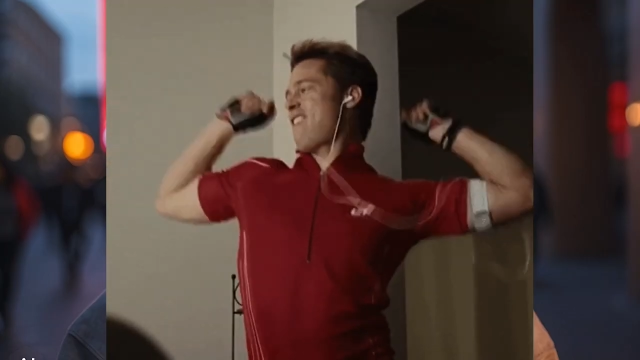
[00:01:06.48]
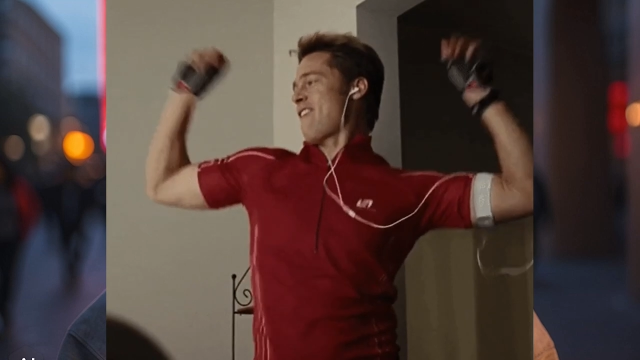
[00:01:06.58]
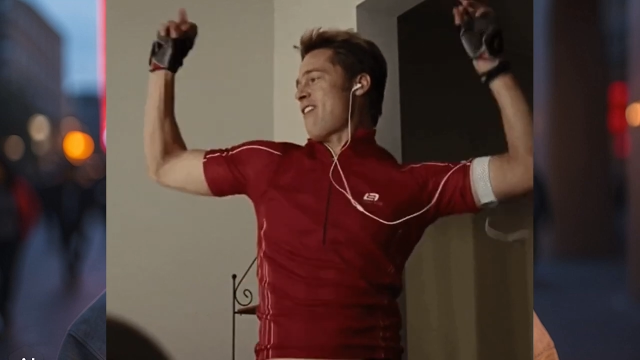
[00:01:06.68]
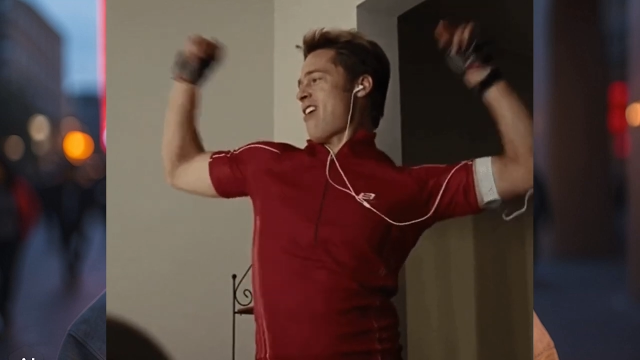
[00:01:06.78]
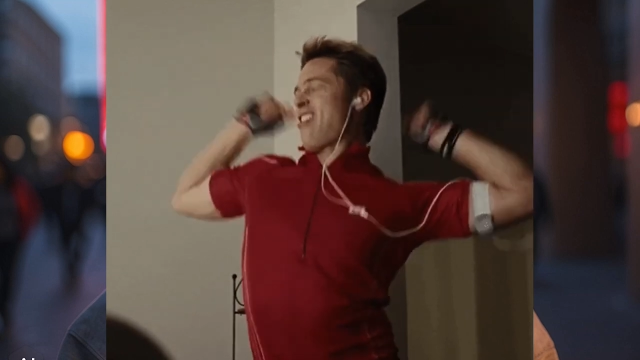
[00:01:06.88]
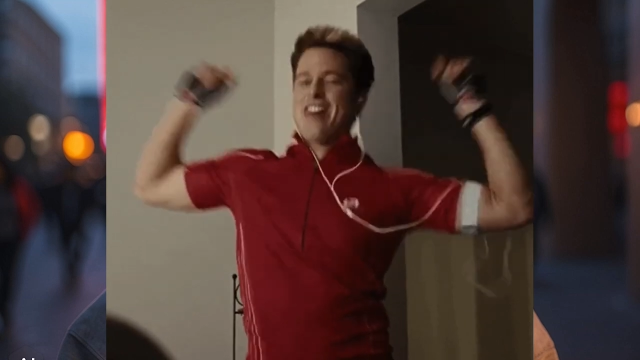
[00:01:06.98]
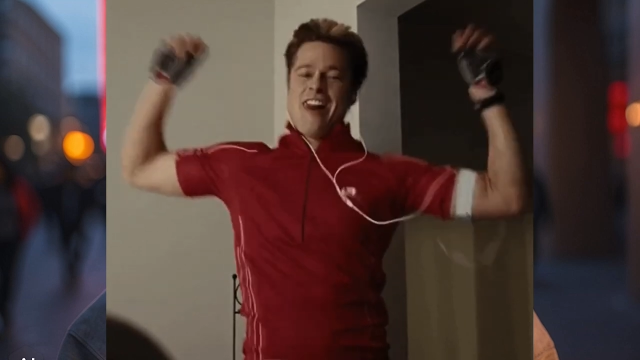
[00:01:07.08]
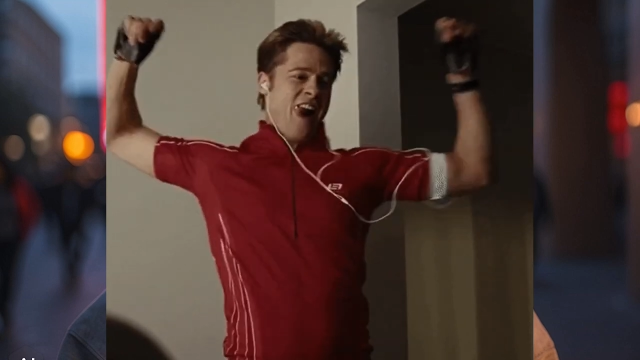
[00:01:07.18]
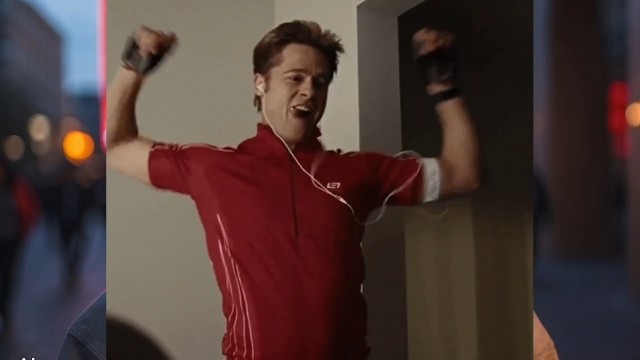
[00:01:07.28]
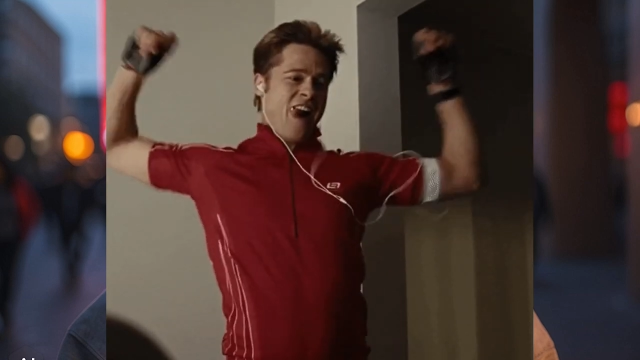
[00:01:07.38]
the idea of a
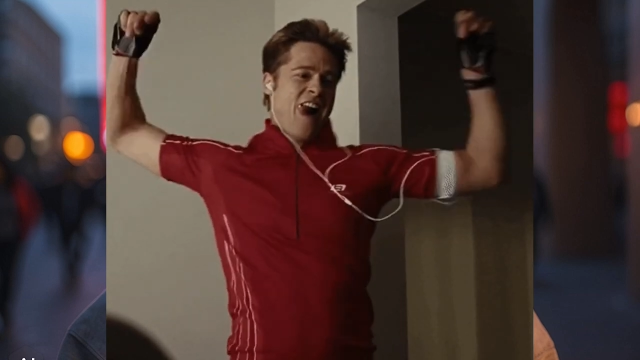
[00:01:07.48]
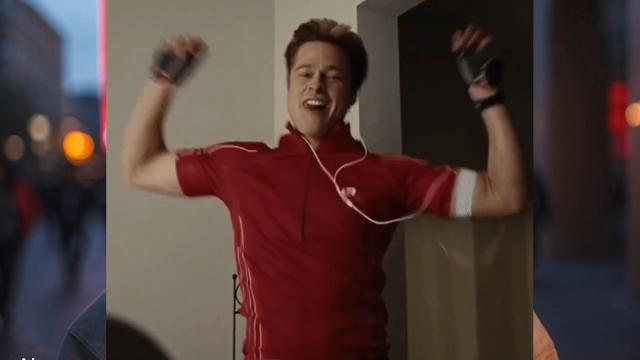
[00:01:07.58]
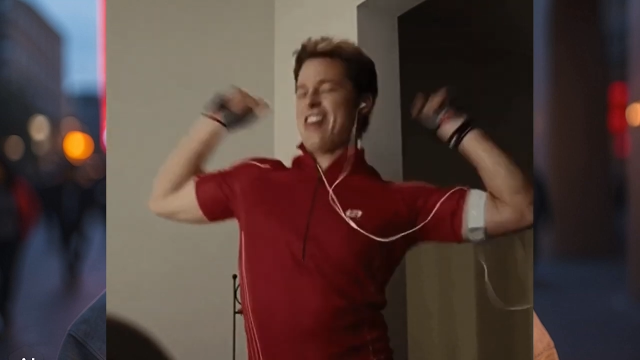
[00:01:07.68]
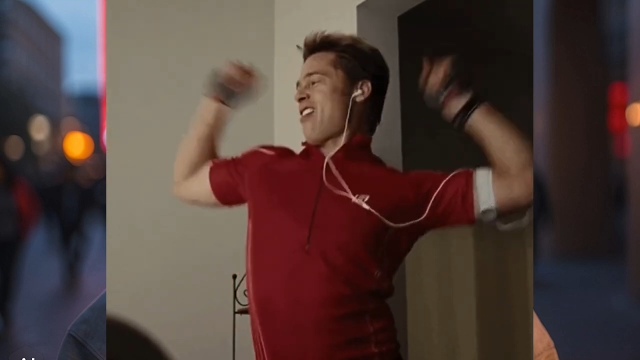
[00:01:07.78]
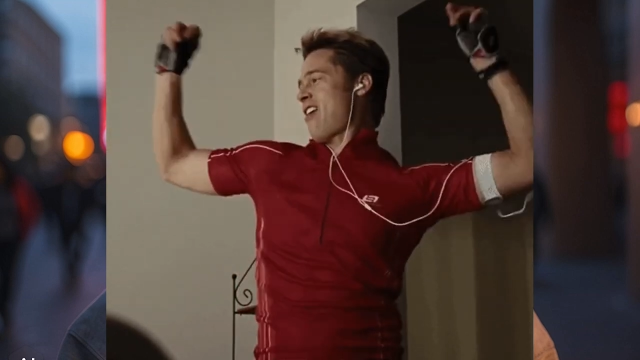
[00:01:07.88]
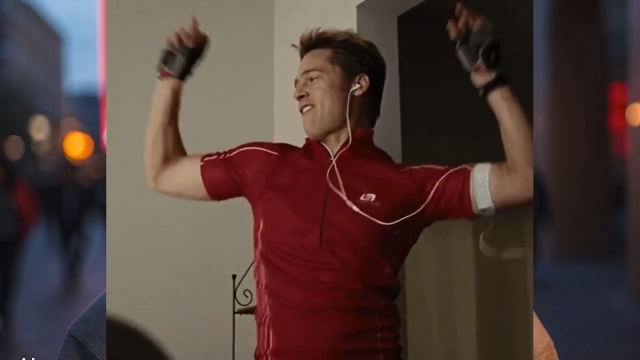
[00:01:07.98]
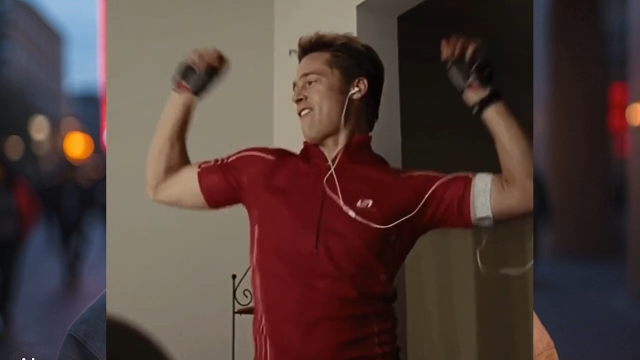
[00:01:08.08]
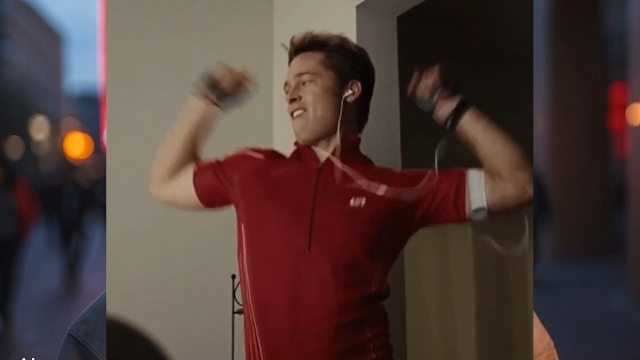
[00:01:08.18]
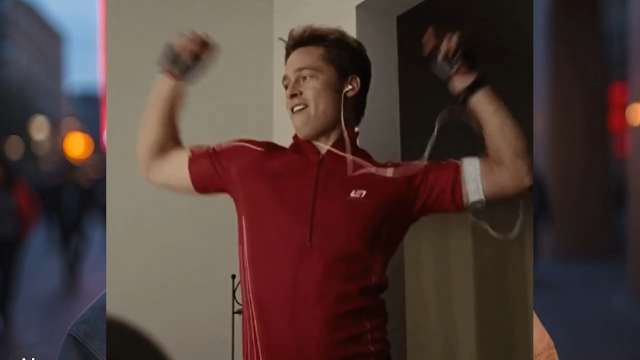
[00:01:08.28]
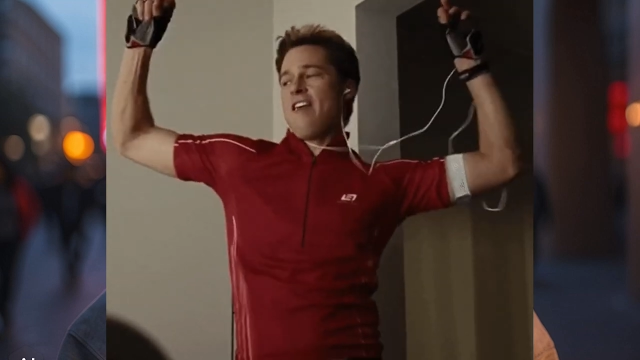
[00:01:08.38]
morning routine.
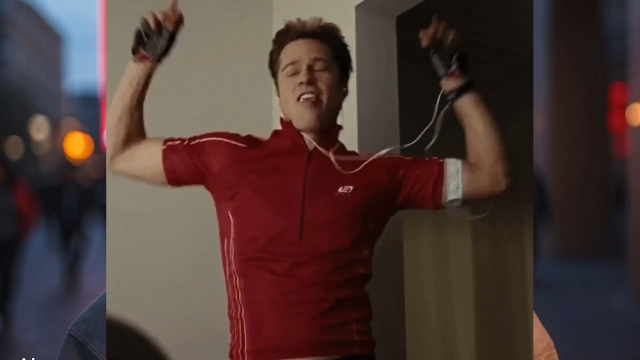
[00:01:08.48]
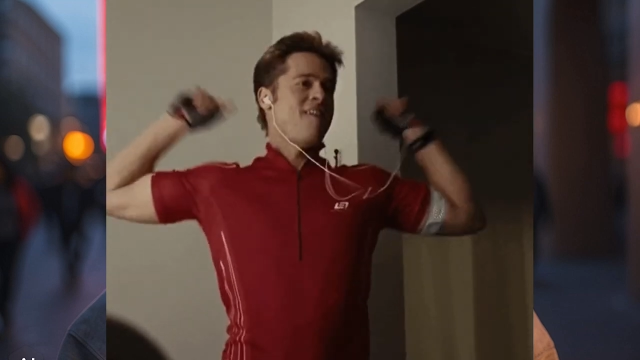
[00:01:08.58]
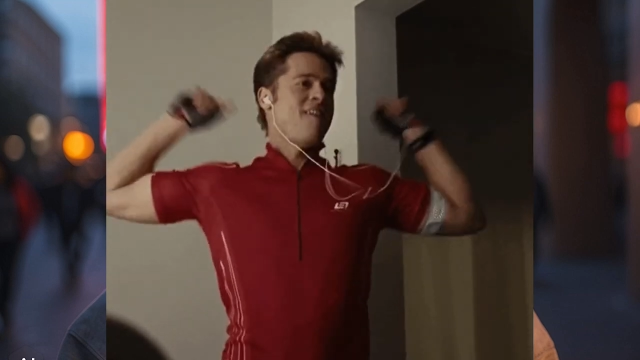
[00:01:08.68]
You're